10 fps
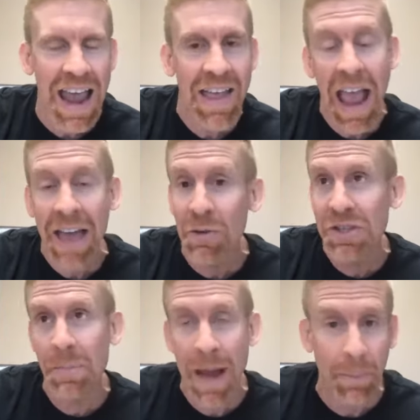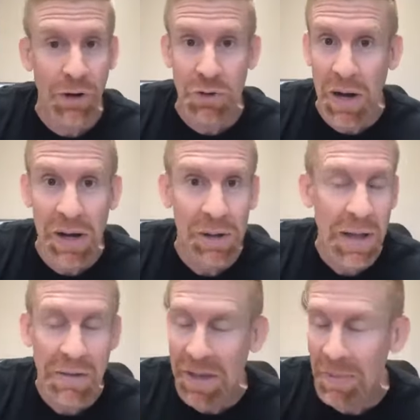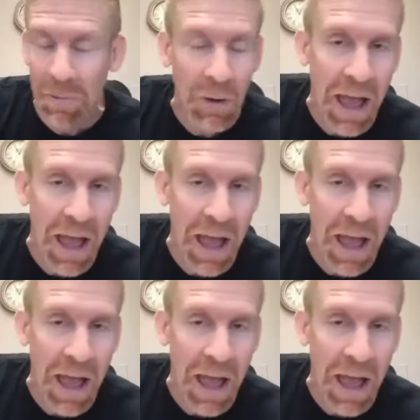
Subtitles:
and there's the paper trail if something were to